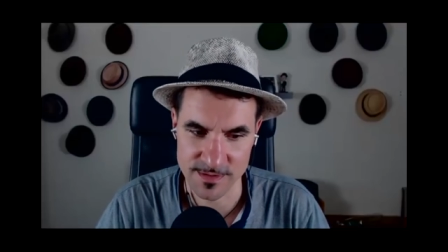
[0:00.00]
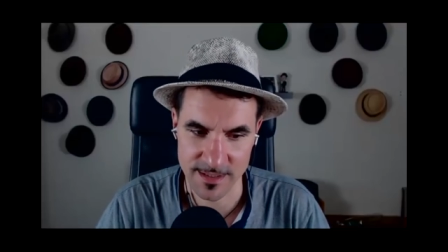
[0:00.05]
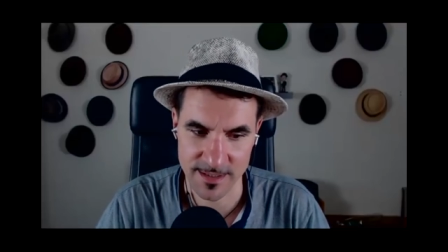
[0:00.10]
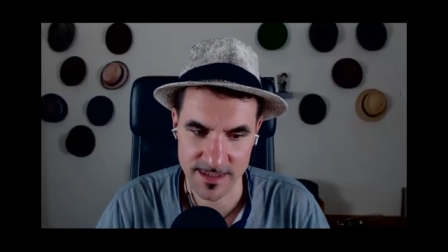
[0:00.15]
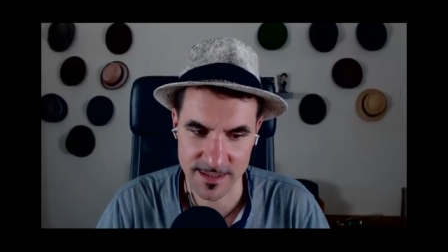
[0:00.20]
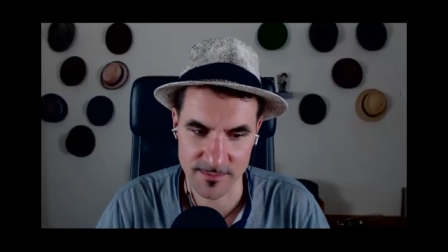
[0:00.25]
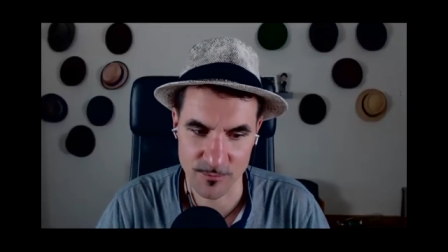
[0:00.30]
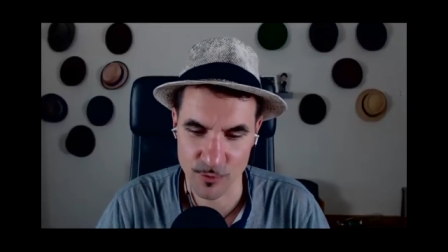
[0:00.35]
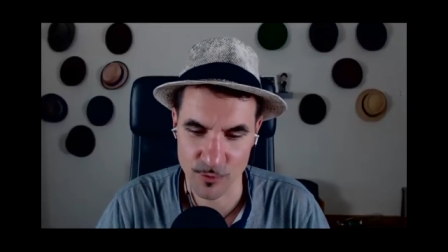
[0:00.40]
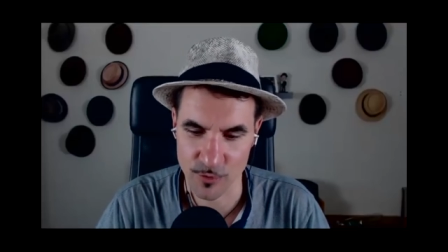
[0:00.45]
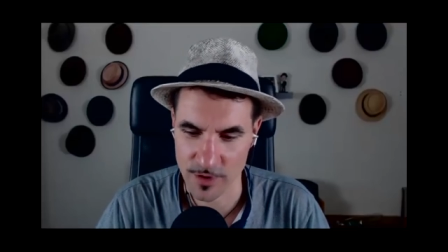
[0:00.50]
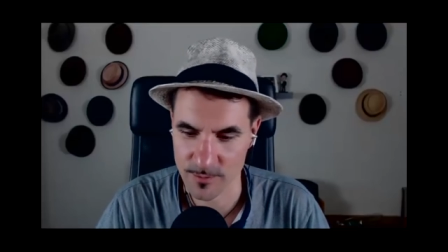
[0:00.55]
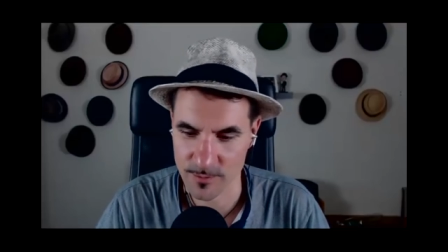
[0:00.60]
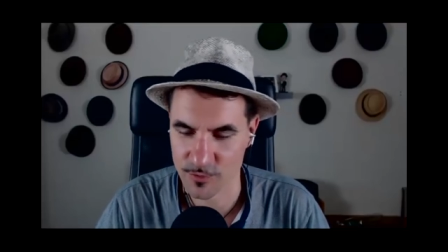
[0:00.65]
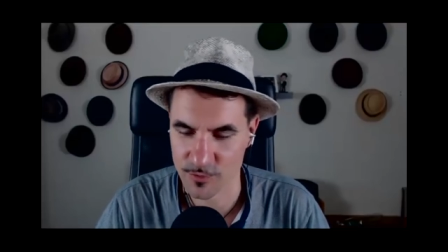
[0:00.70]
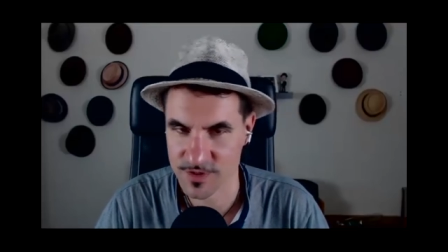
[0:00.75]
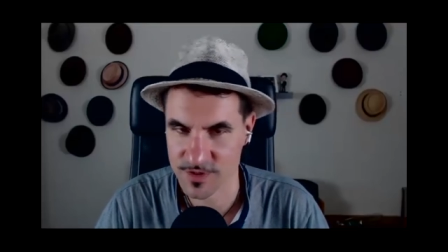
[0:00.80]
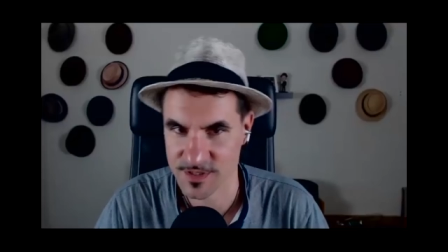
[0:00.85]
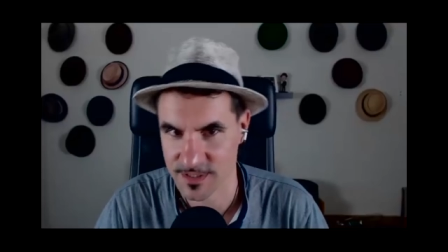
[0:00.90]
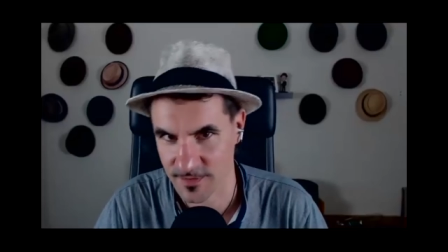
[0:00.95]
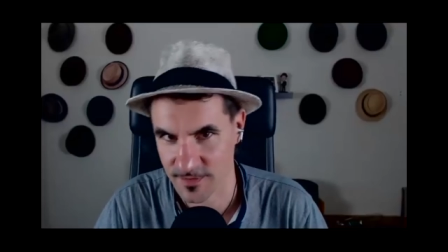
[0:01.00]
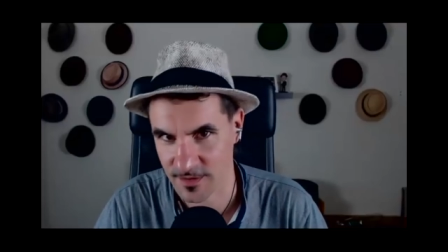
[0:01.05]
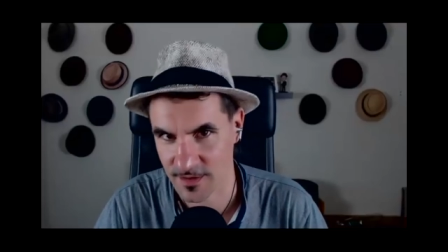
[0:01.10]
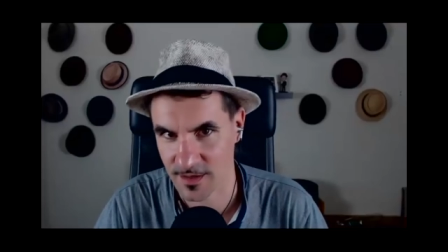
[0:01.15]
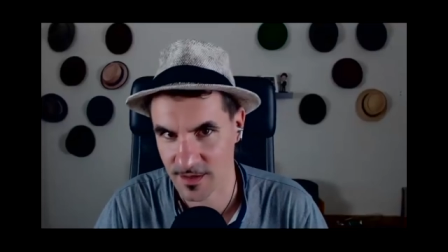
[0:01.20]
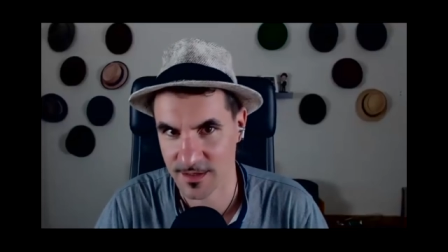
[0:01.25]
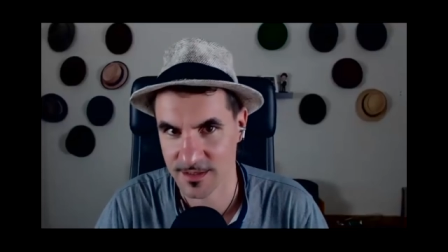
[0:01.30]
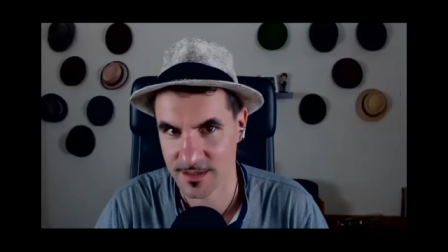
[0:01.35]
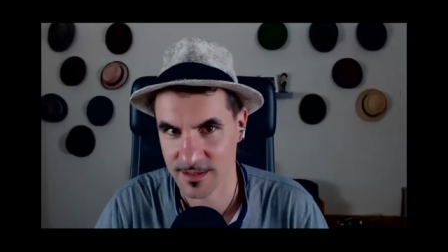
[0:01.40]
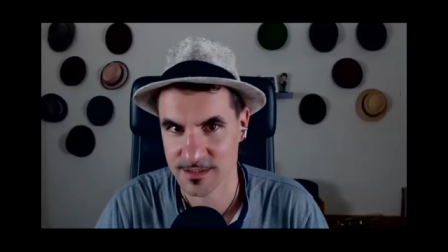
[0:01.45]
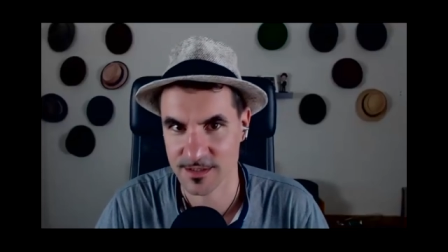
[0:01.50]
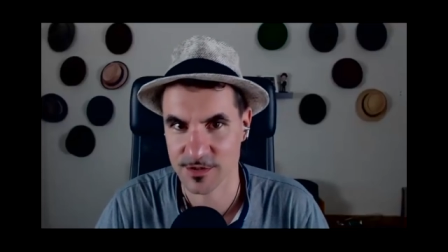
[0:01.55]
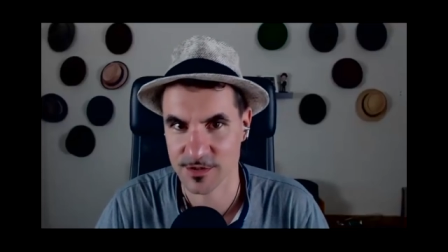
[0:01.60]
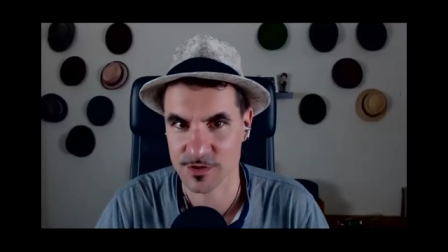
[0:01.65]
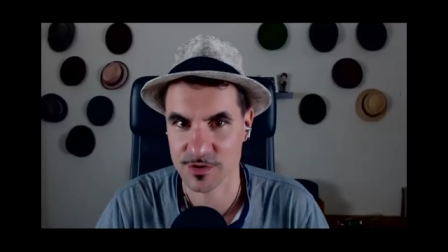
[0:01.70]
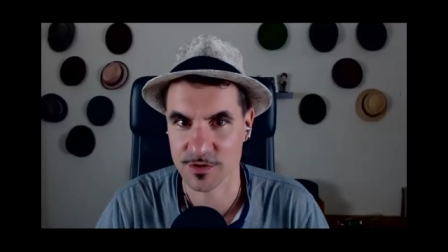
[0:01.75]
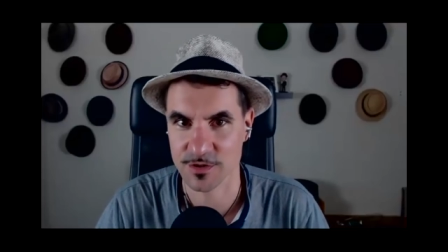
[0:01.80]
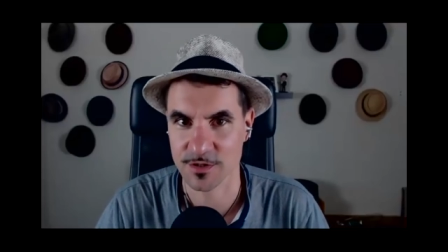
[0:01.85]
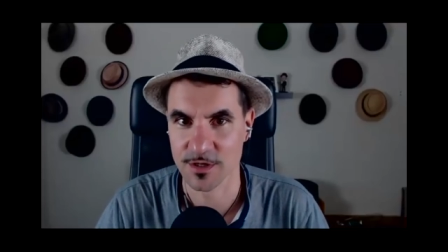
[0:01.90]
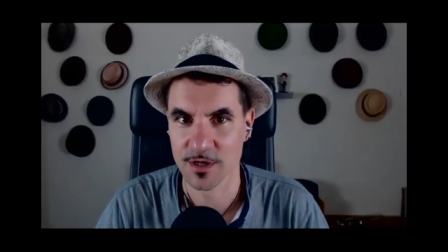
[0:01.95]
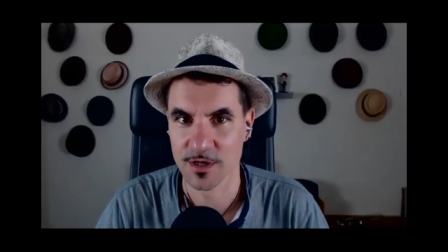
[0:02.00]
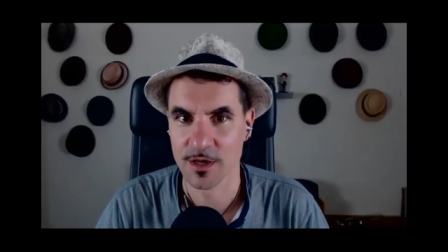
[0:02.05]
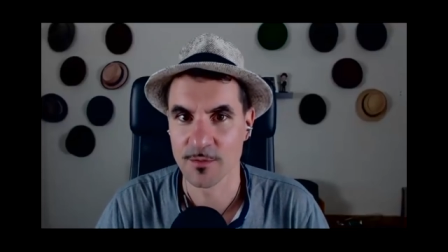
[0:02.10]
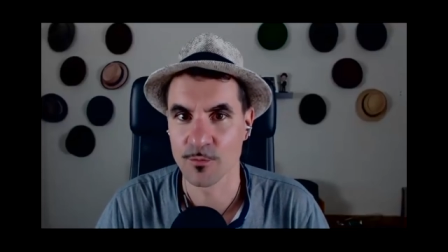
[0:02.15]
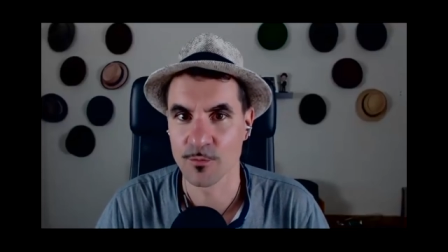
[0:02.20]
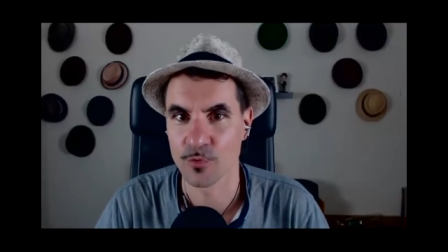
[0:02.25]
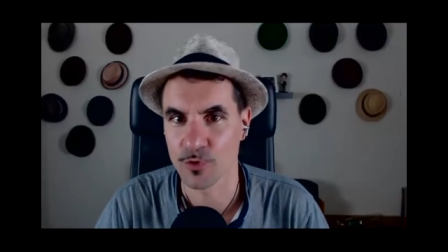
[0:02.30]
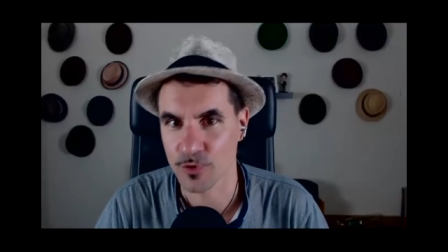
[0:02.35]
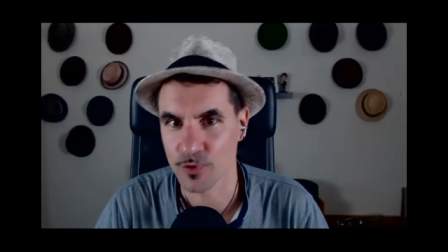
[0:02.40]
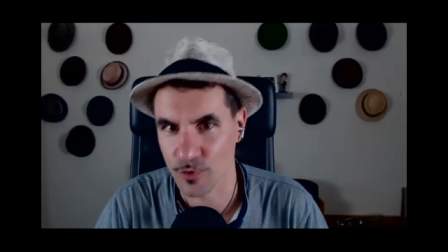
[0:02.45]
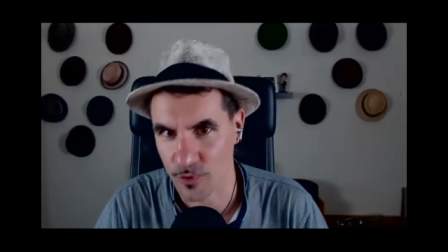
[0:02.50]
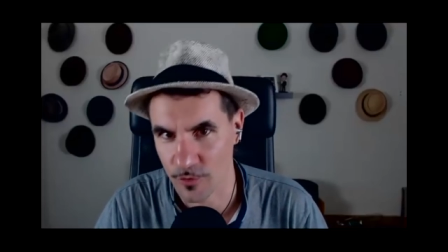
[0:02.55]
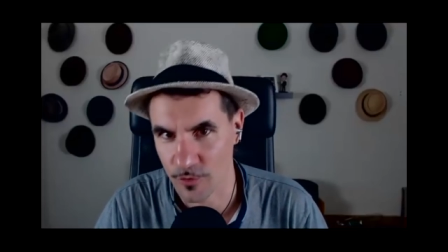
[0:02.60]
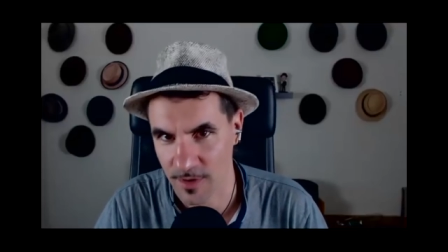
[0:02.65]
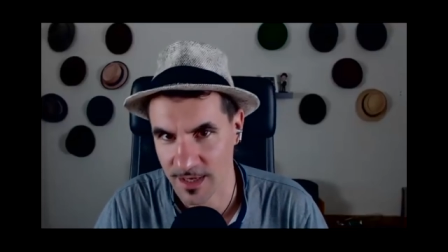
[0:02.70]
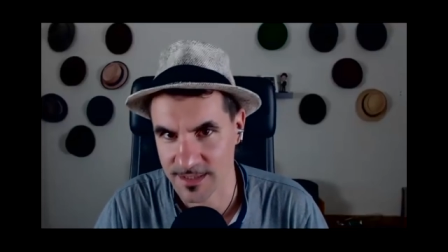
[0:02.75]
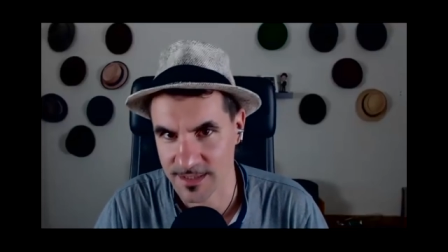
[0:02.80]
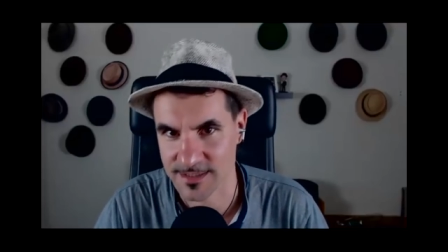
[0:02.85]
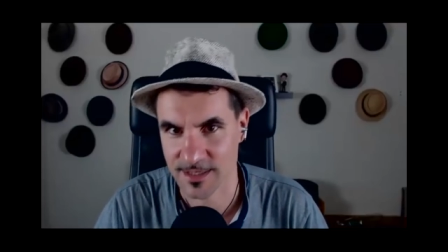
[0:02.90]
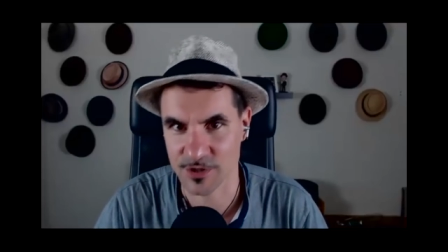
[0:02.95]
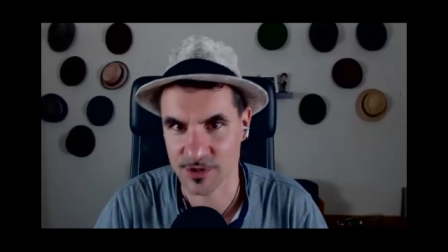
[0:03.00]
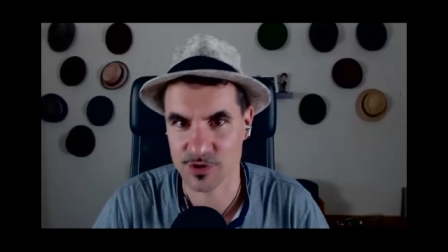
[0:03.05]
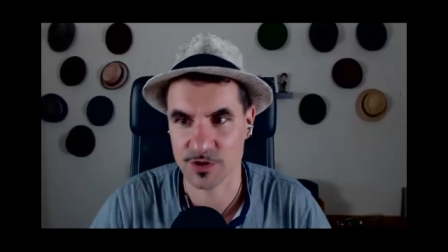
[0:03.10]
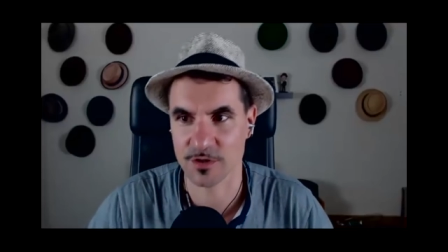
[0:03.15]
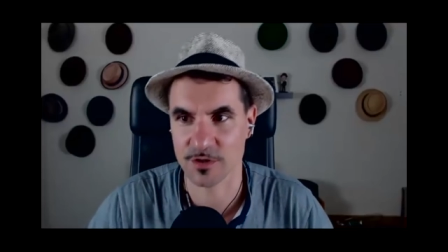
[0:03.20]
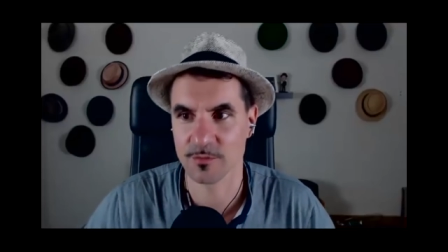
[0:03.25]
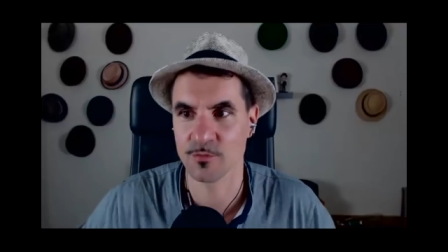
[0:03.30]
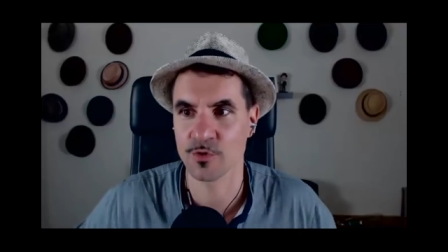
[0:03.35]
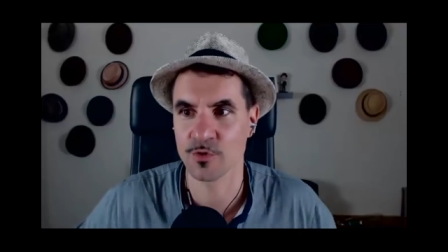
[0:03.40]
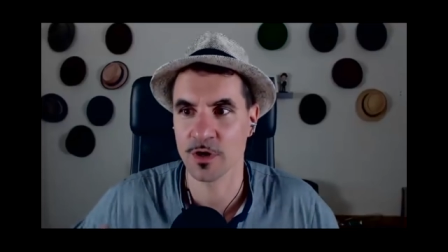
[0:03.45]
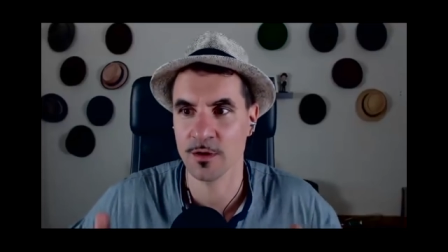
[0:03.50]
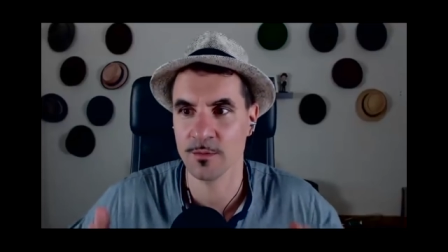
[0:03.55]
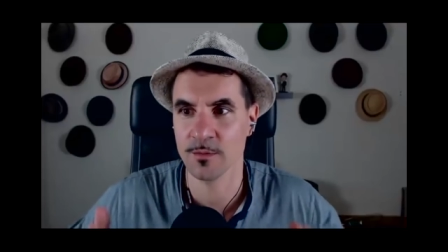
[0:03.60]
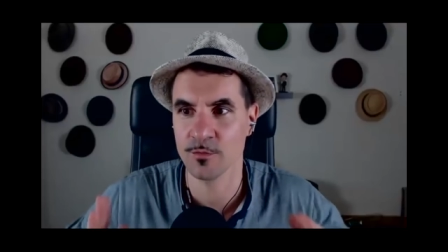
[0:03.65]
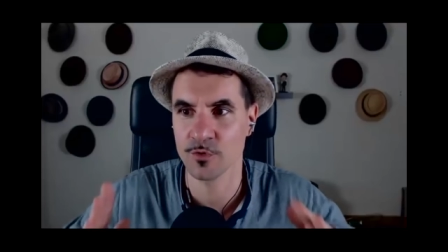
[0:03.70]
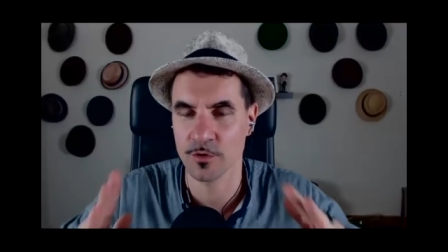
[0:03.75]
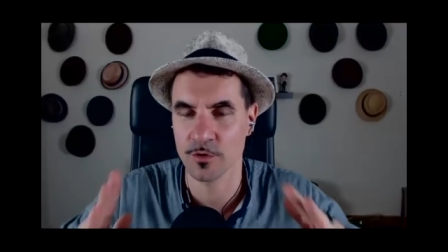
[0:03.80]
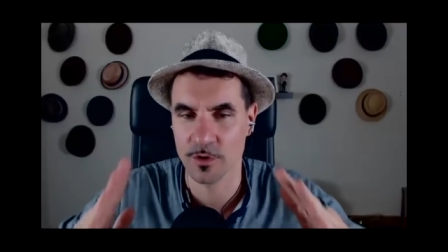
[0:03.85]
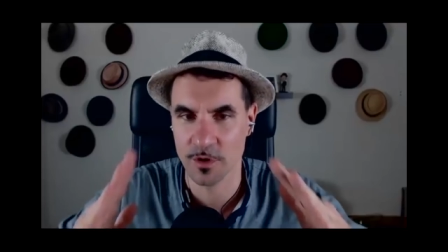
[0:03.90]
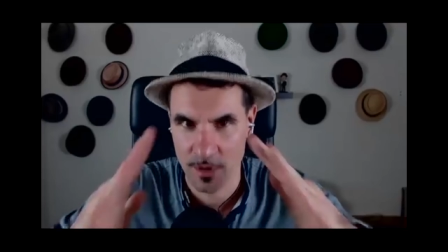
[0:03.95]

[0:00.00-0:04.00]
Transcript: More and more centralization, more globalization, more and more